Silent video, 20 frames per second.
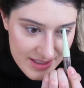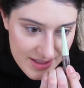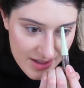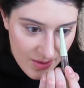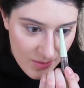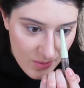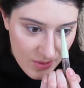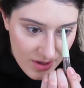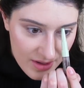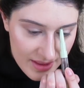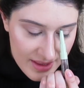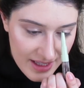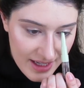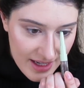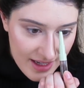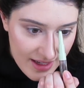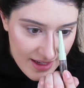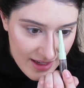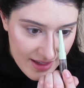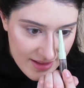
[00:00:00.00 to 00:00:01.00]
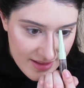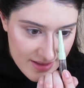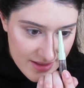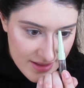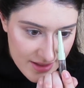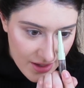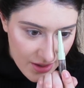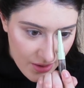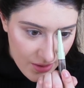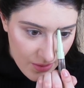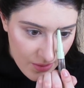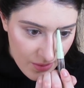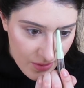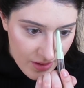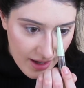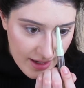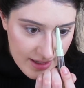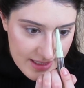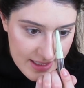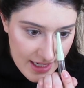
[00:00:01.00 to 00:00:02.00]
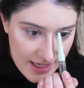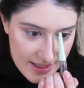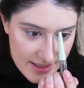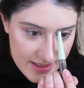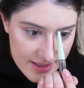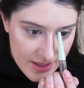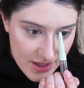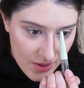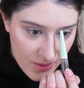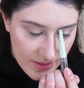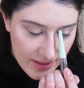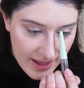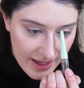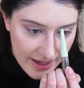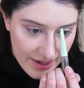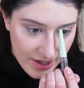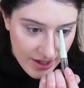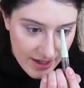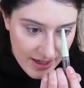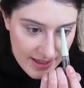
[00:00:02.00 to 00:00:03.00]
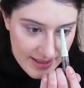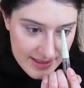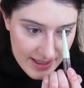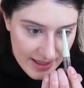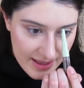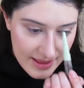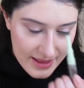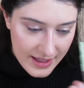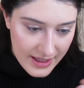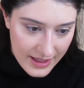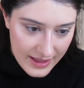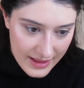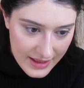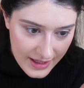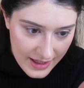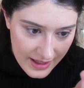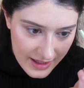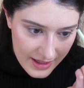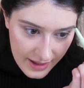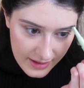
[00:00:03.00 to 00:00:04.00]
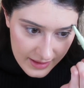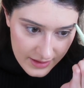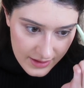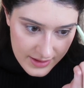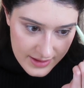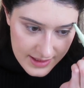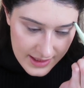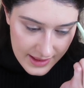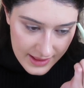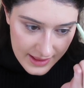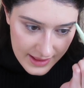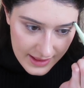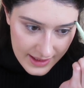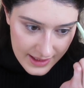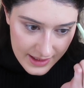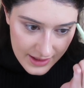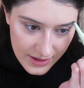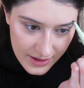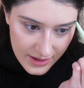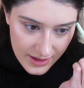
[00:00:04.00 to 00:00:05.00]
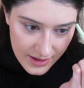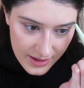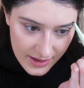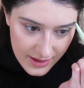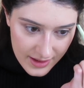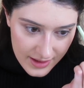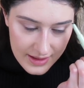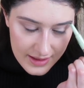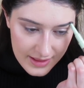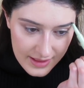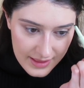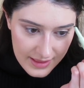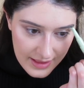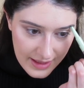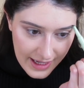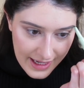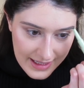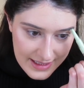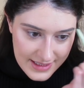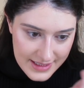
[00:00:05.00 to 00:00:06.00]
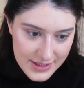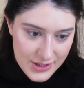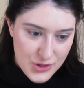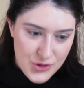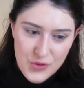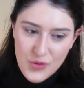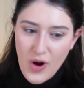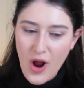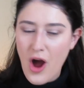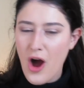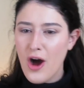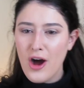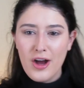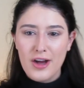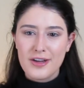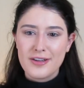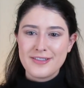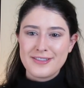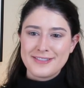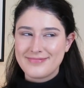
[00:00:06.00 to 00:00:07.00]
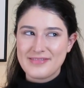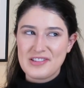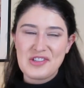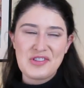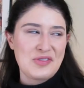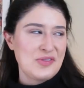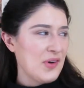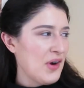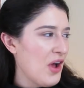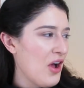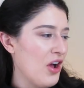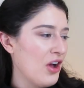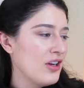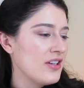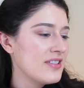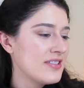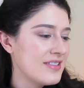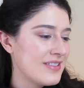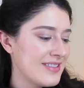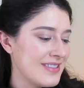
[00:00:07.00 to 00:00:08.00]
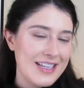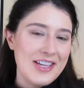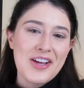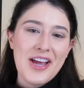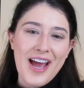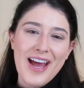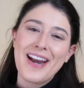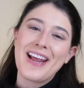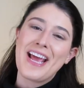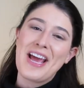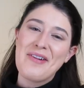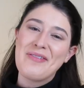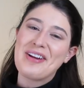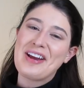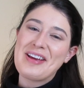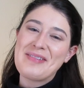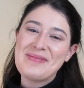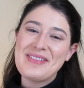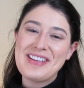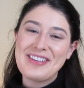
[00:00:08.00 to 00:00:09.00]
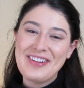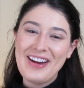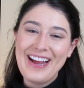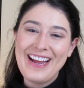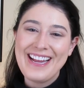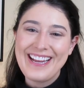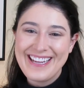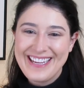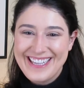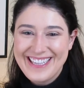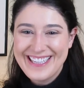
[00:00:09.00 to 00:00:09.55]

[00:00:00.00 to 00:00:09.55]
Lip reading: don't want that, and so I tend to go lighter because I think that it looks a little less strong. Strong? You kind of get what I mean, right?